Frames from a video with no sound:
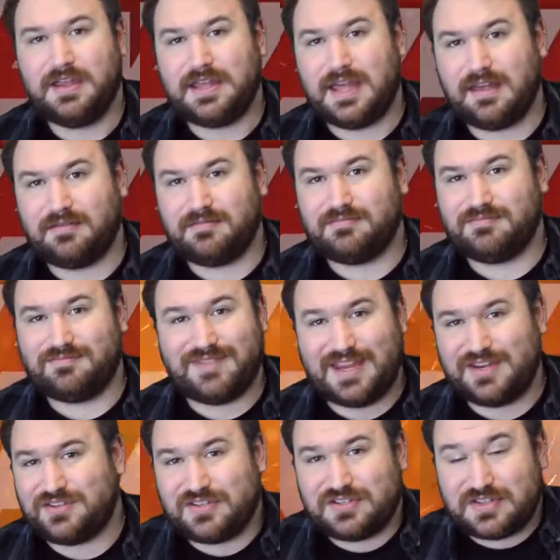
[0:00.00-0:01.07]
Yet,
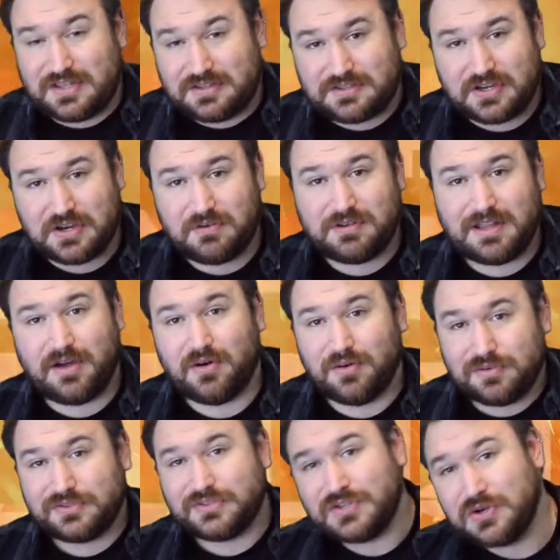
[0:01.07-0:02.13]
it's just too
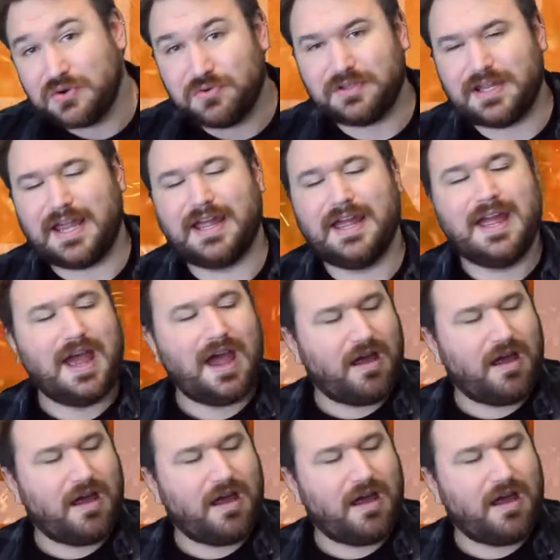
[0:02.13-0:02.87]
little, too late.